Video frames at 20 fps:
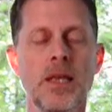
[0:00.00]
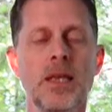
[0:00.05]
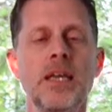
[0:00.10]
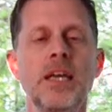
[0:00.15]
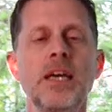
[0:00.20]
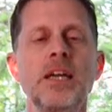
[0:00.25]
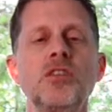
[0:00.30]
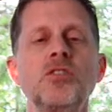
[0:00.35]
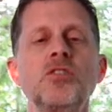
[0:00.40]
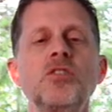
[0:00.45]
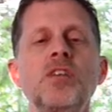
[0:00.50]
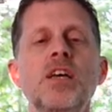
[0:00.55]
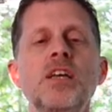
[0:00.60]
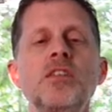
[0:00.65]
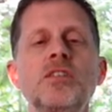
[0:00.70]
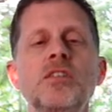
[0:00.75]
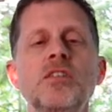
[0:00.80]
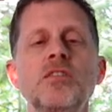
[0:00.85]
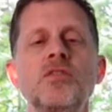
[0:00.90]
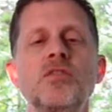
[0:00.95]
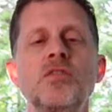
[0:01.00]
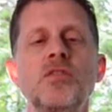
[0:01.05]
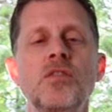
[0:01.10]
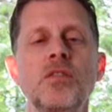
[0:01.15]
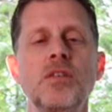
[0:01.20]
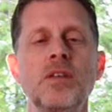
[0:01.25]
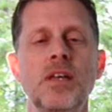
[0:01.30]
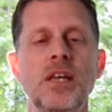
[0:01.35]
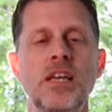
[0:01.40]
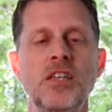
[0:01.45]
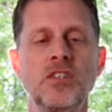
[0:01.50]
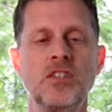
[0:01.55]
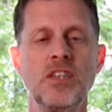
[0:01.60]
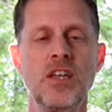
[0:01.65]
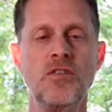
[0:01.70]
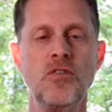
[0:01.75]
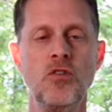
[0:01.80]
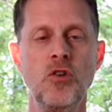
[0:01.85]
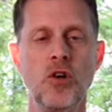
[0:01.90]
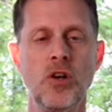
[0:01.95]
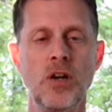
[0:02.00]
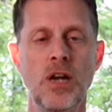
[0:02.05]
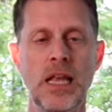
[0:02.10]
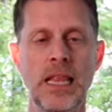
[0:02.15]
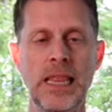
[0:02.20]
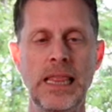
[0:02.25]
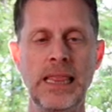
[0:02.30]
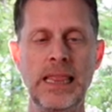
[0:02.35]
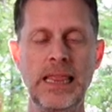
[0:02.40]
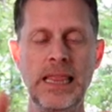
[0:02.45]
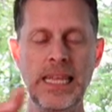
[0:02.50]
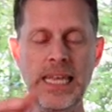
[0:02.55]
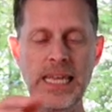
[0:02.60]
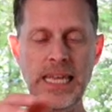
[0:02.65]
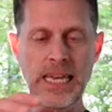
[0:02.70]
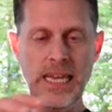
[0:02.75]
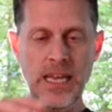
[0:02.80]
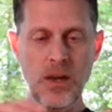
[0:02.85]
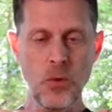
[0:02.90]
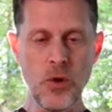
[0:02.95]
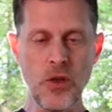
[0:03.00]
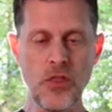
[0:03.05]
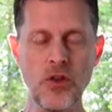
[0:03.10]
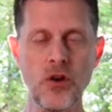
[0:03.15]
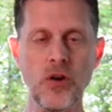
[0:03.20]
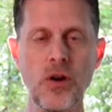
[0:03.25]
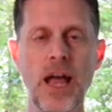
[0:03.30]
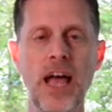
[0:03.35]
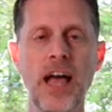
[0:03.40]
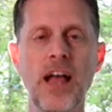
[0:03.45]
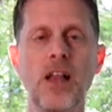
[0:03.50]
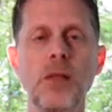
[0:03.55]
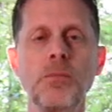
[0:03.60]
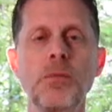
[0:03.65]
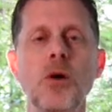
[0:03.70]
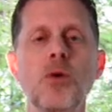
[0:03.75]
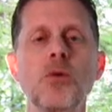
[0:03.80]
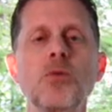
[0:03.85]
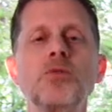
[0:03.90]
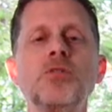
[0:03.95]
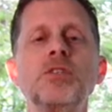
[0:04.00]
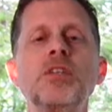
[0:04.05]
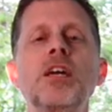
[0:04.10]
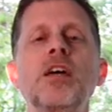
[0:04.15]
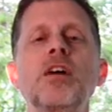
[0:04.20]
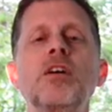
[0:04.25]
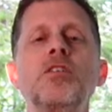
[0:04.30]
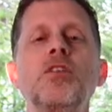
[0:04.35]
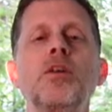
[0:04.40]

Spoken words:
get a sense as if you're leading with your elbows here.